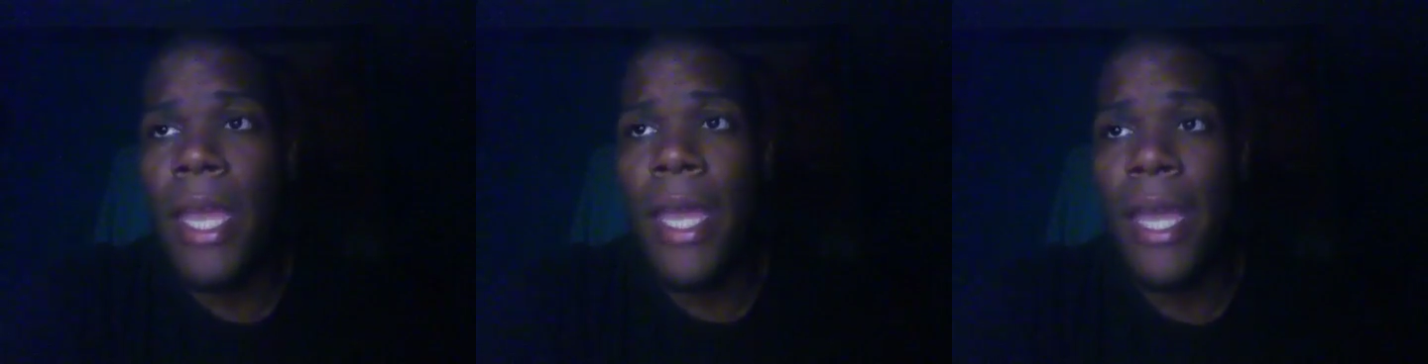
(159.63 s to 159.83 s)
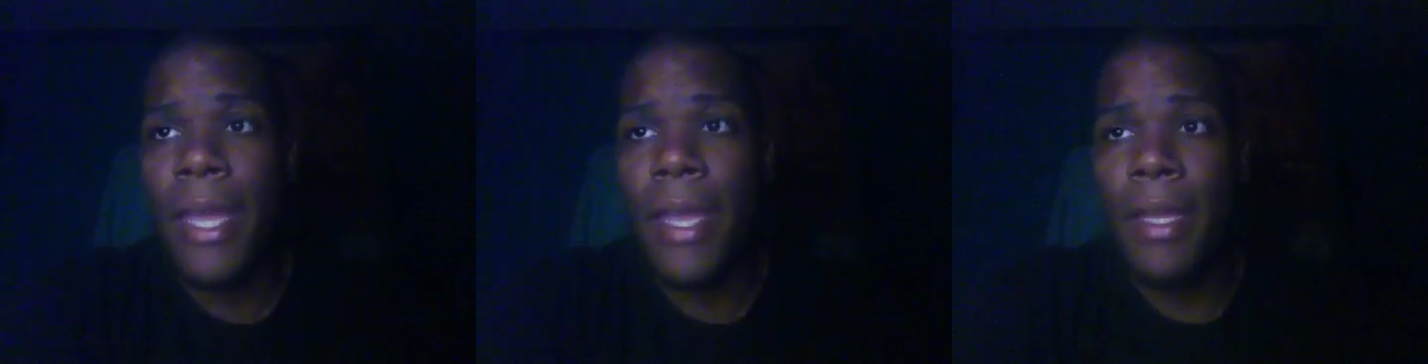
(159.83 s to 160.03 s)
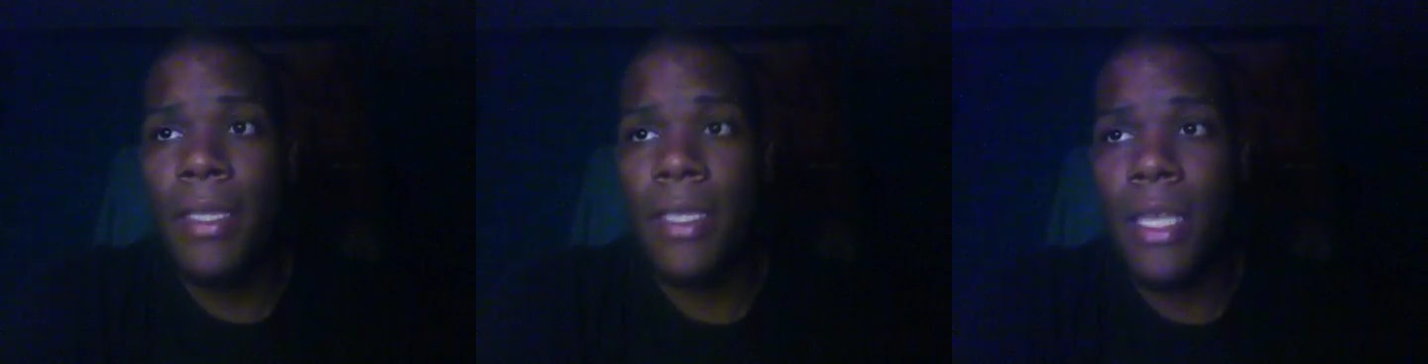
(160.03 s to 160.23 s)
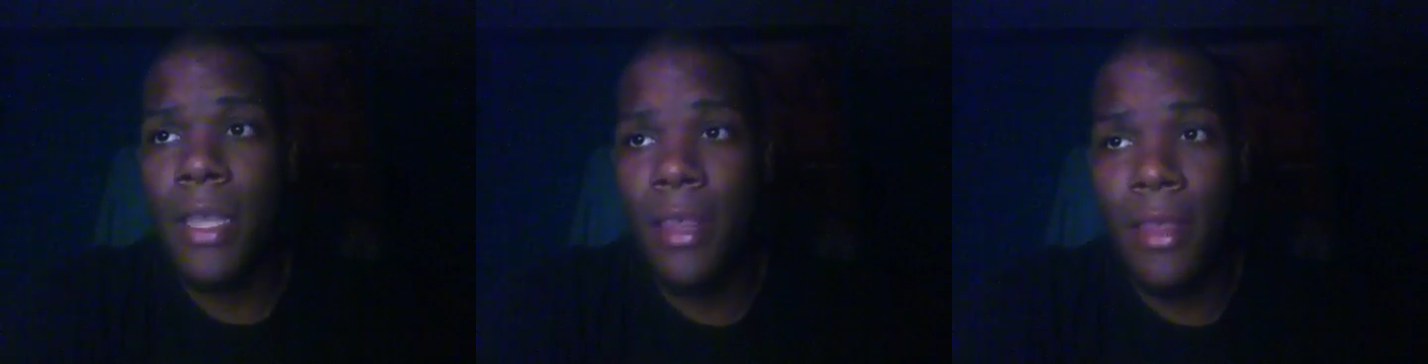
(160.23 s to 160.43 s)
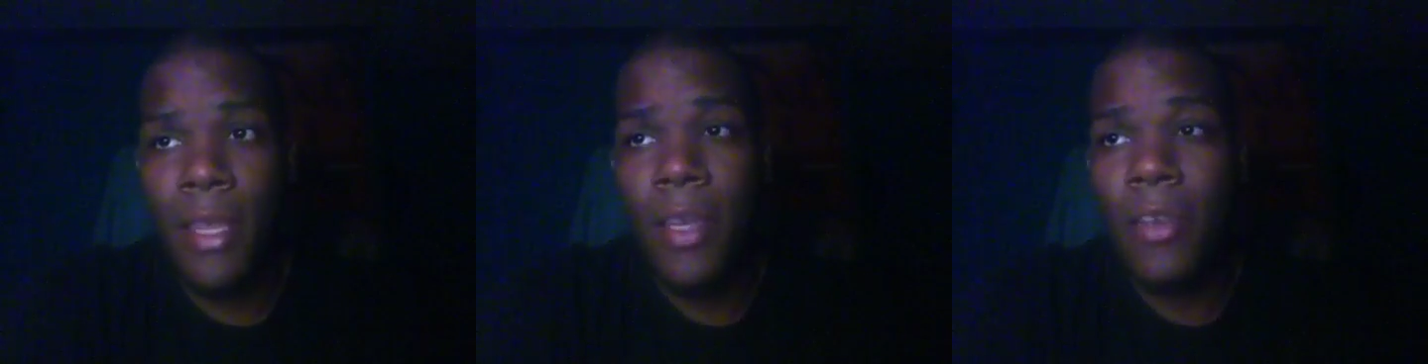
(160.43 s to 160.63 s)
and
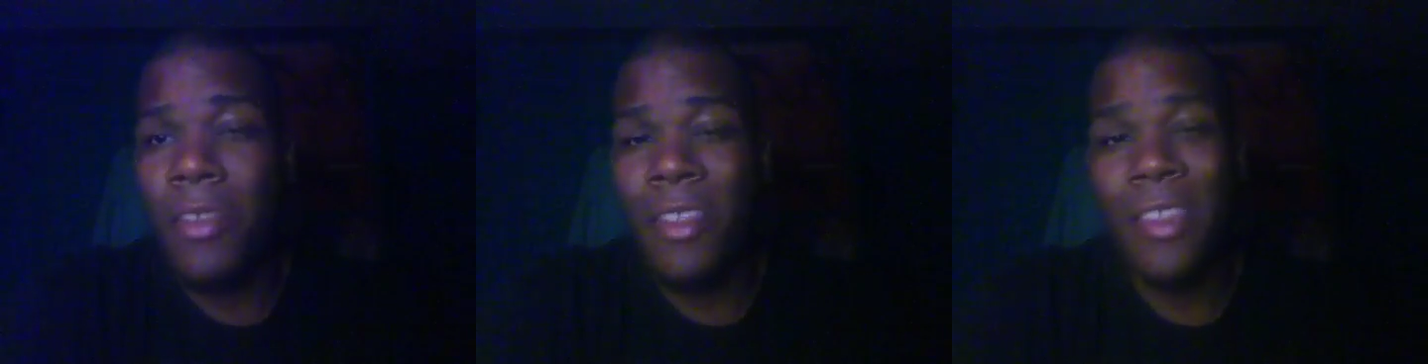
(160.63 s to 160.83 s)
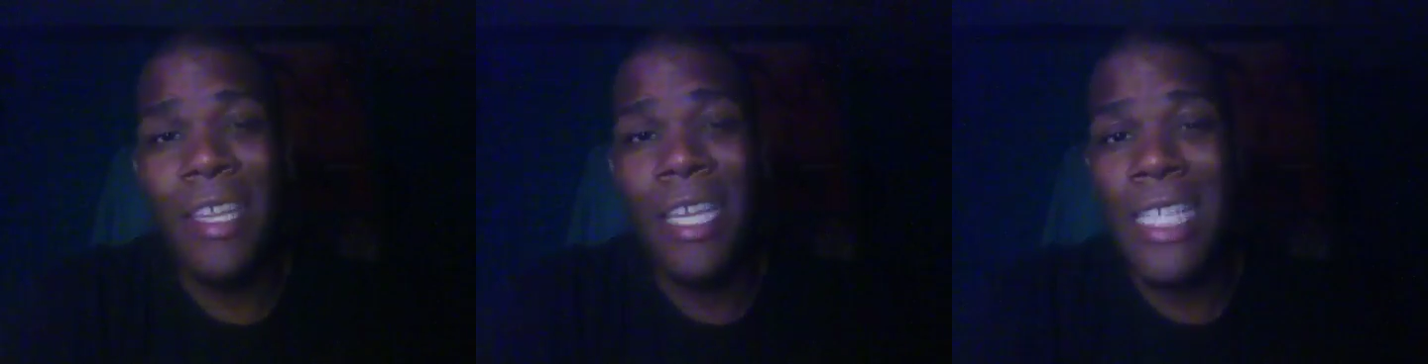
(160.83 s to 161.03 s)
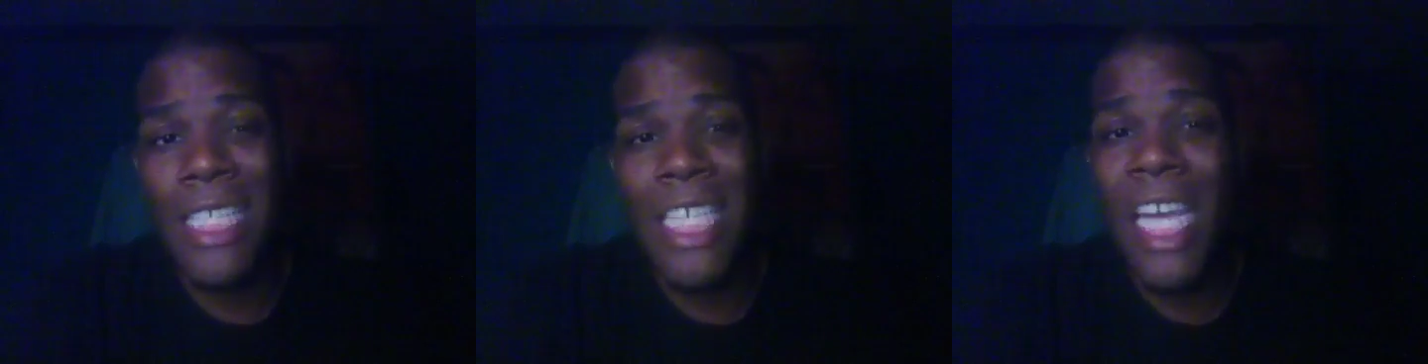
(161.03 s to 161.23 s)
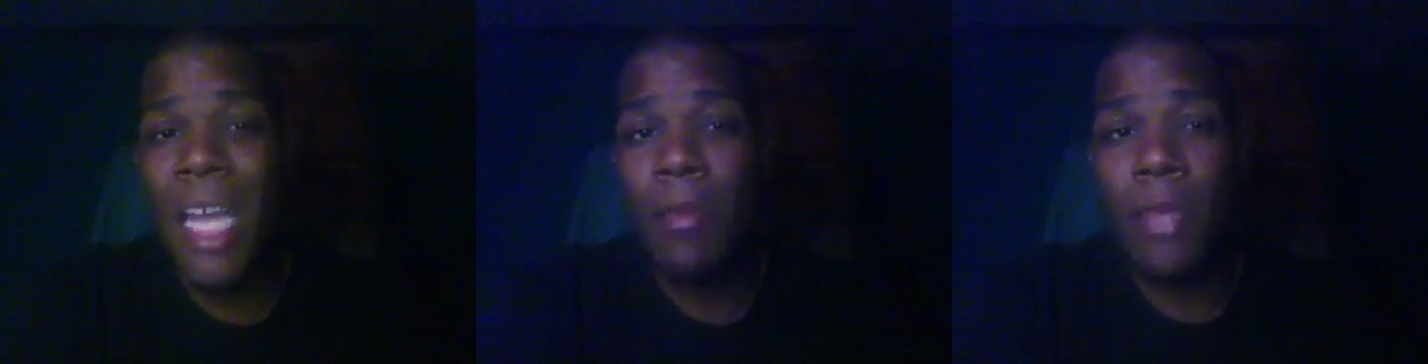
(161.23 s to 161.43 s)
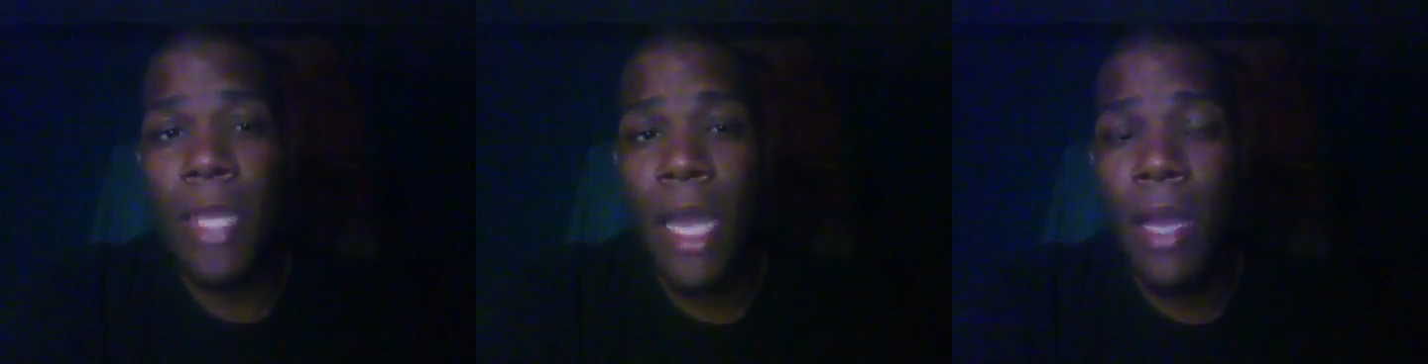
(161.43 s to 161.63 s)
just continue to stick
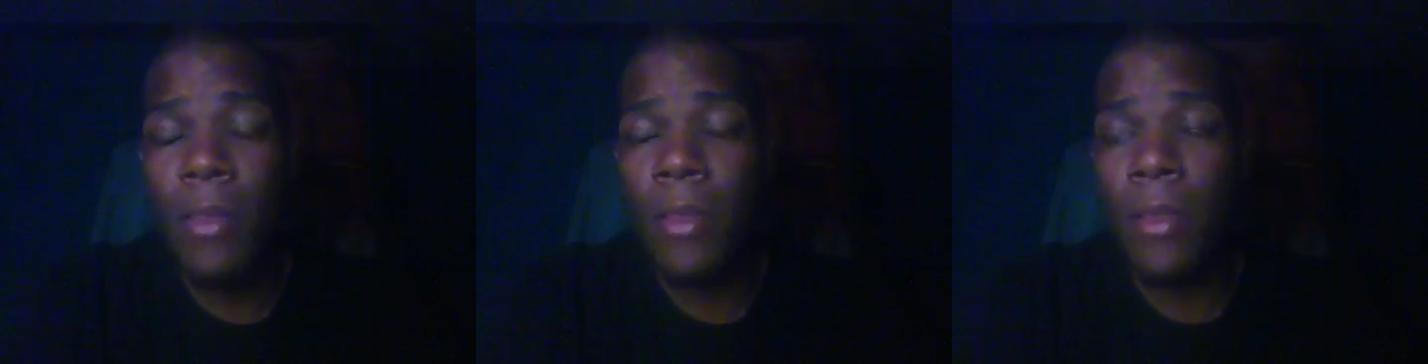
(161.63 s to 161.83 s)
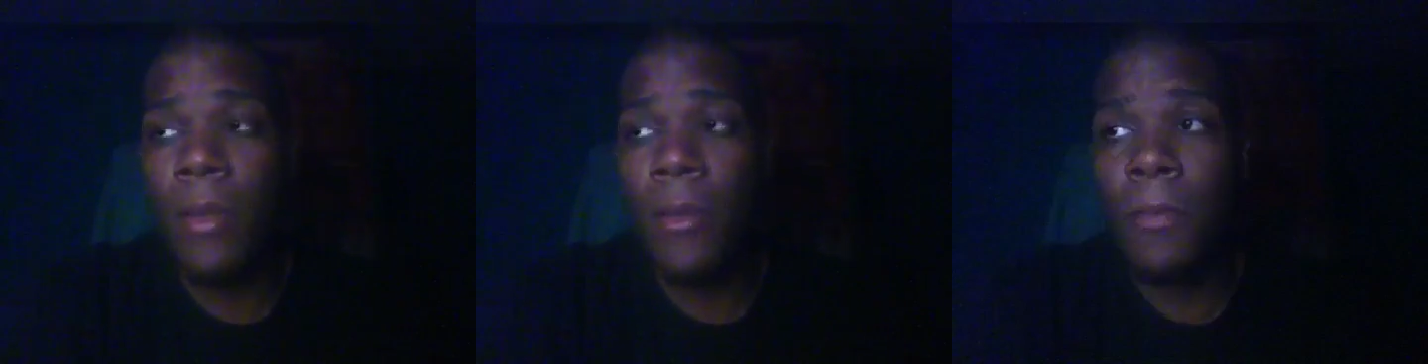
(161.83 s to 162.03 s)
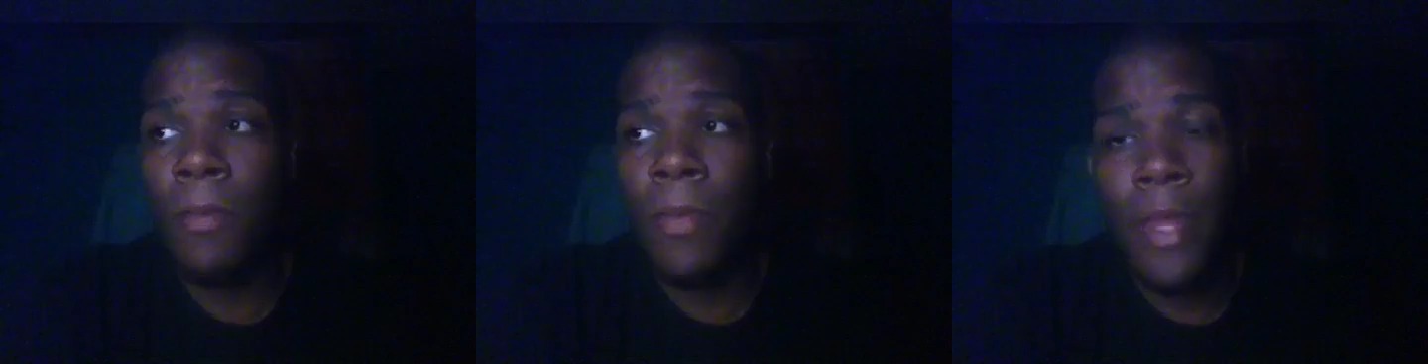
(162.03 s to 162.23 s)
jabs out there